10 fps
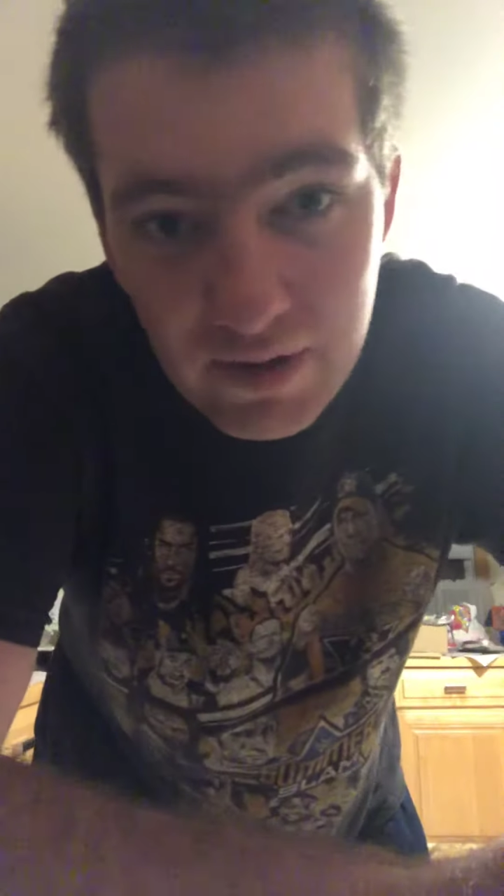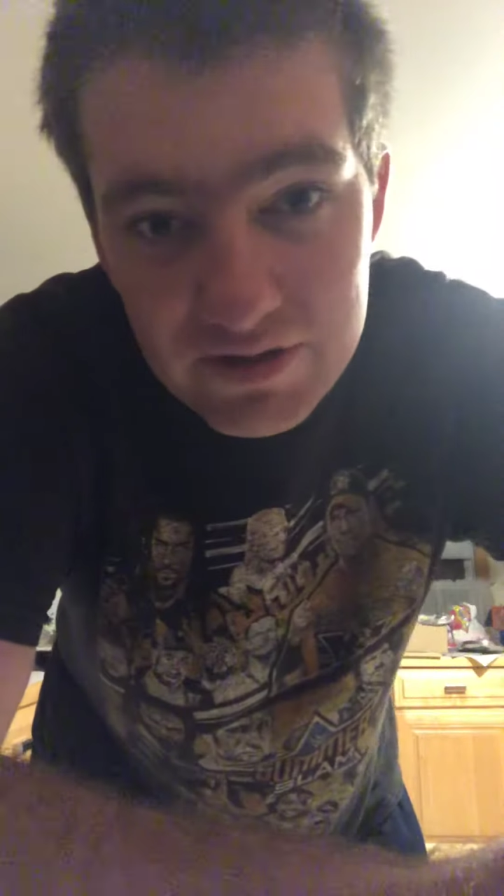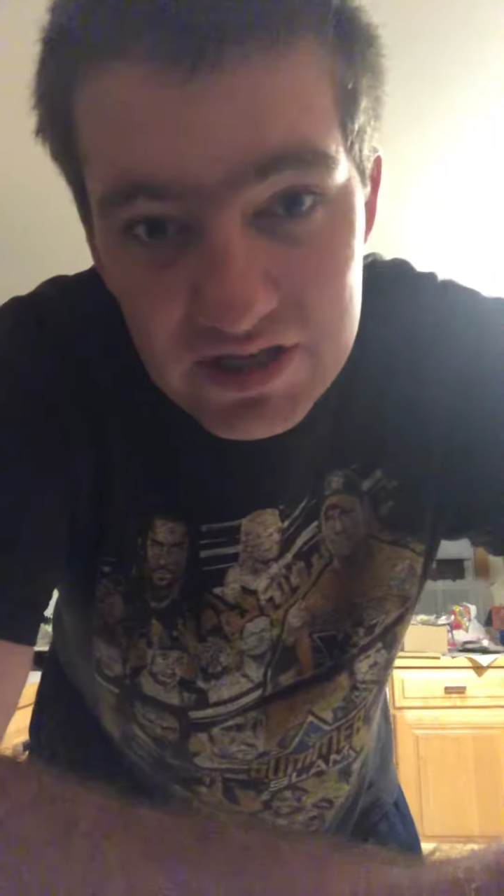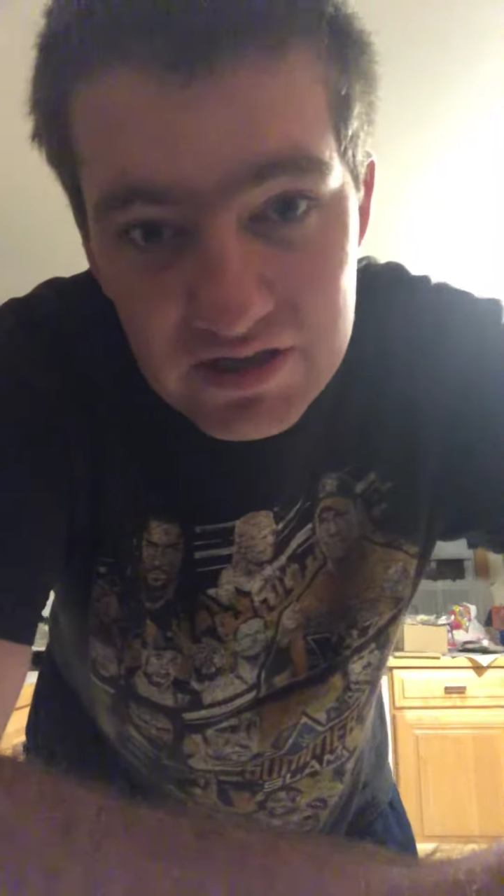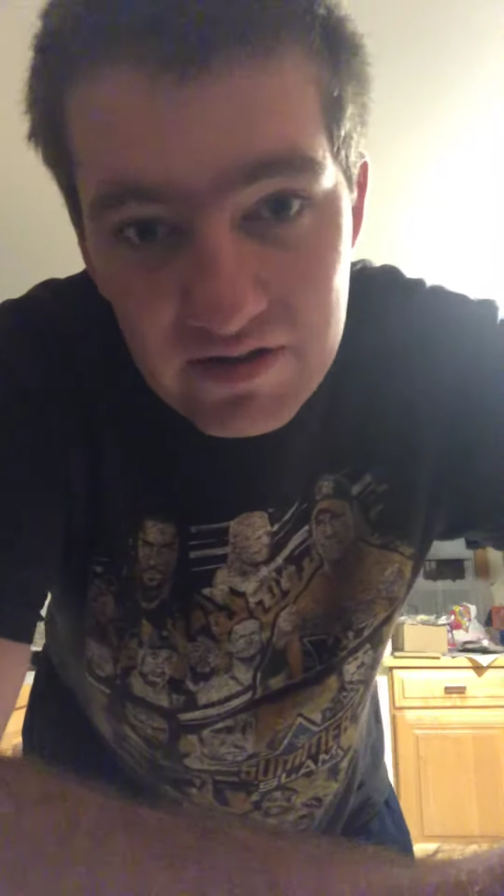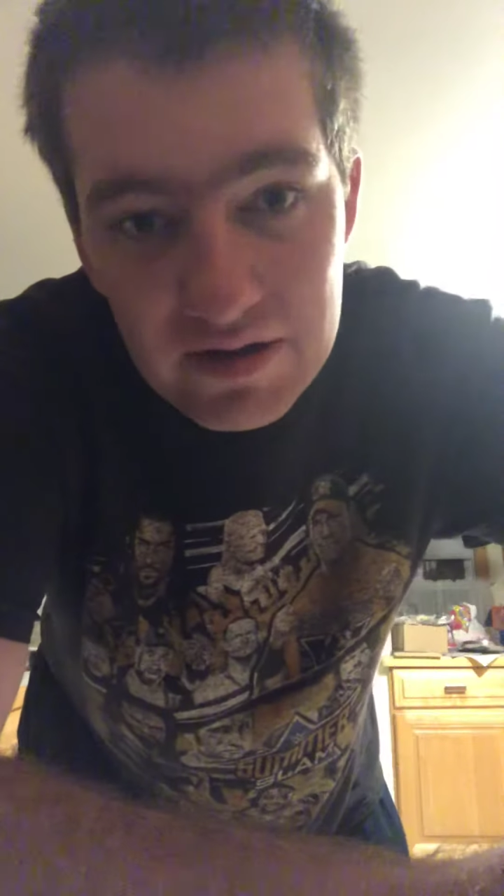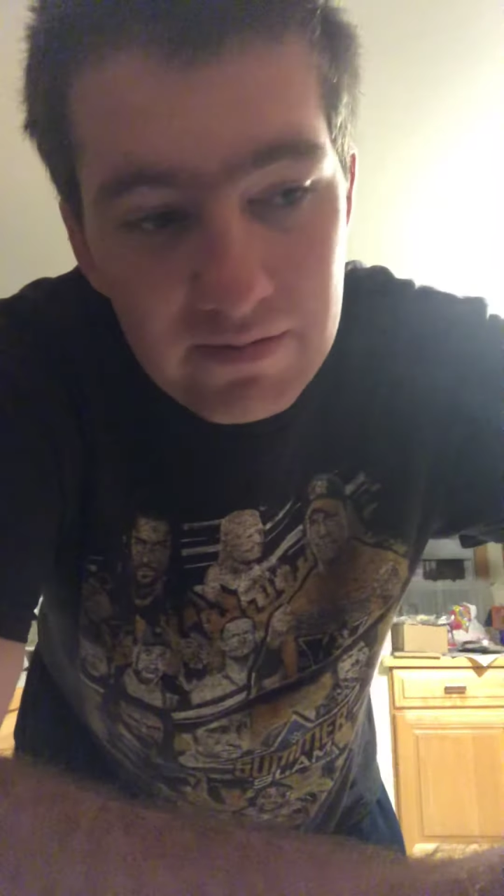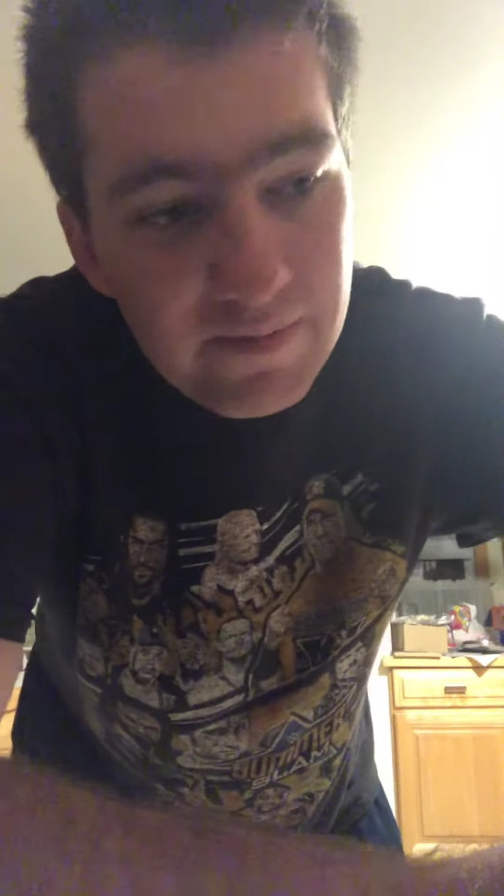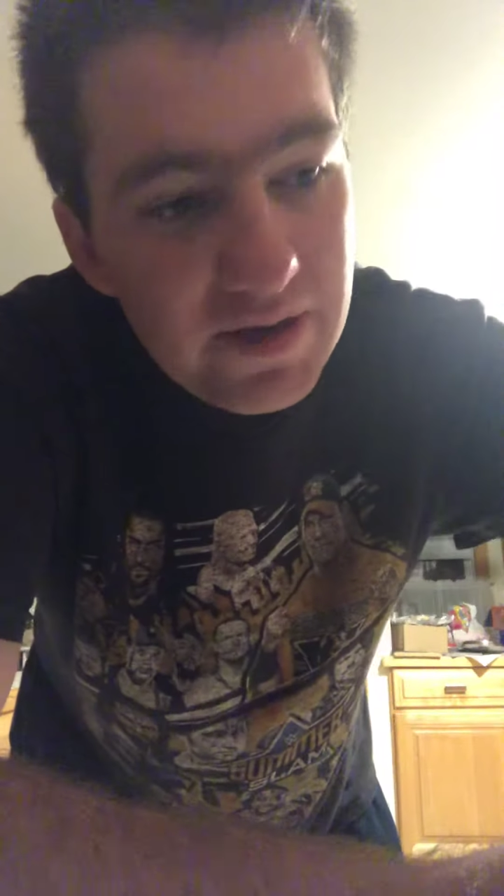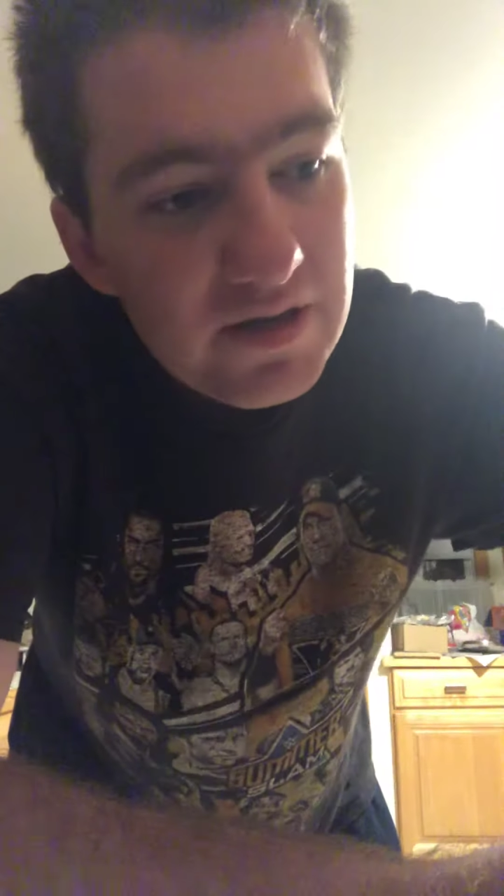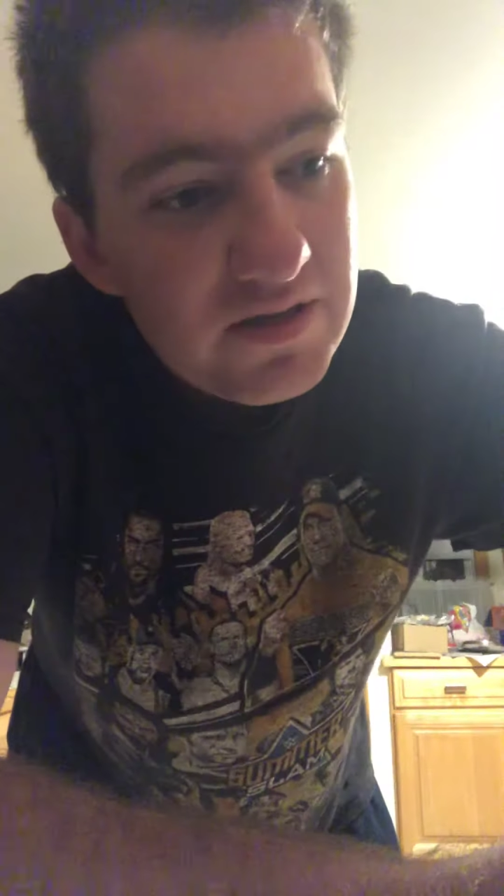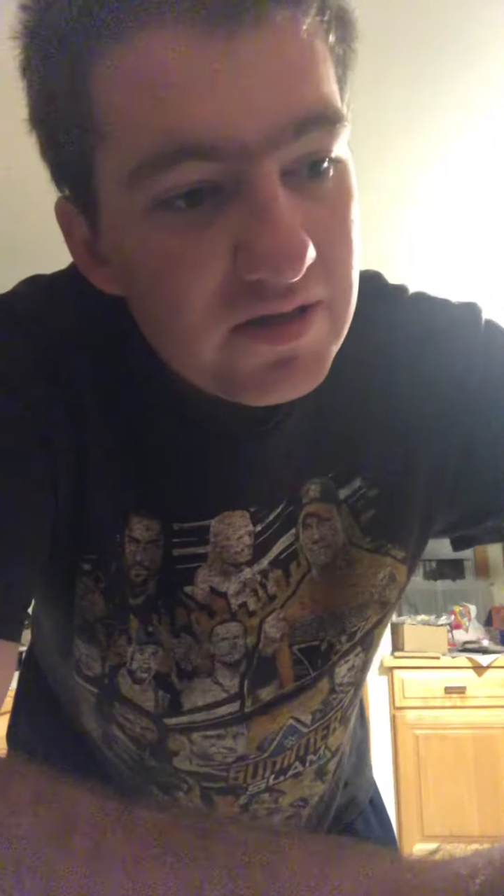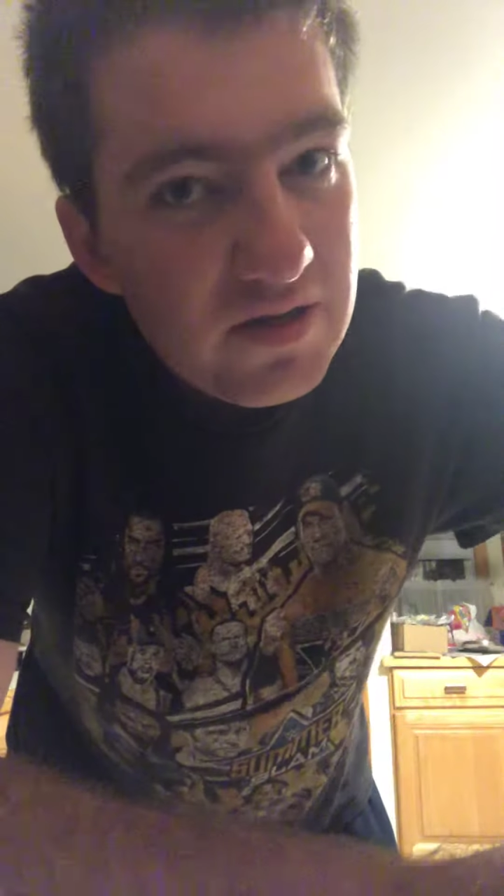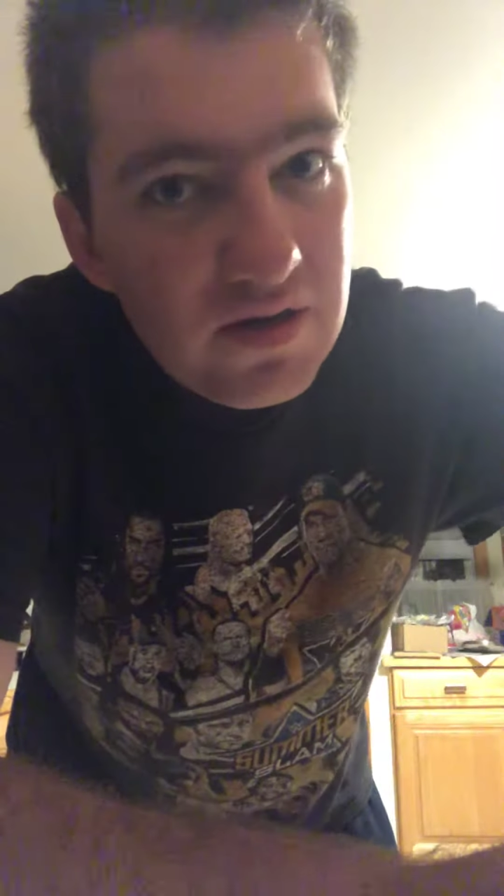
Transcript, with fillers: Probably just another couple minutes